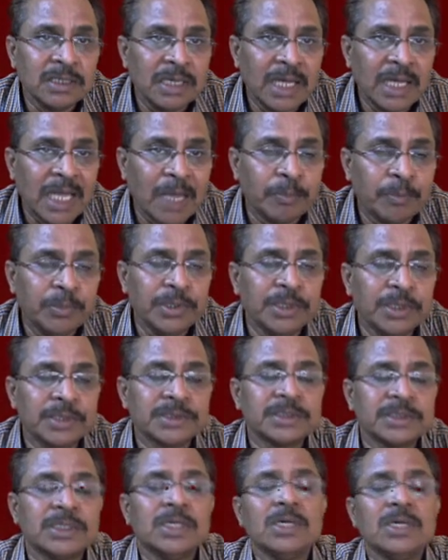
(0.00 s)

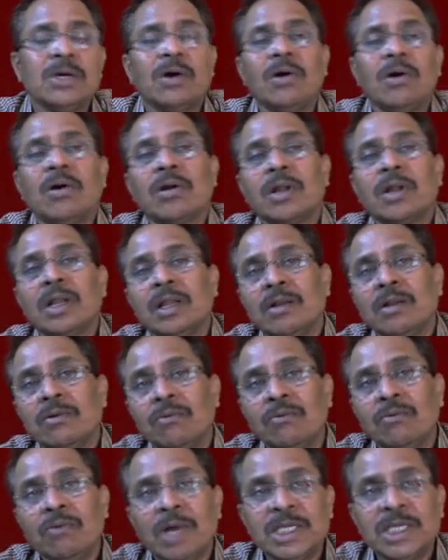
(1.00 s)
appears. or
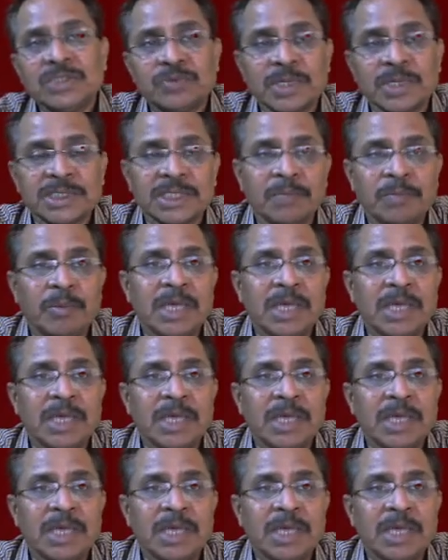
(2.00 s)
vice versa.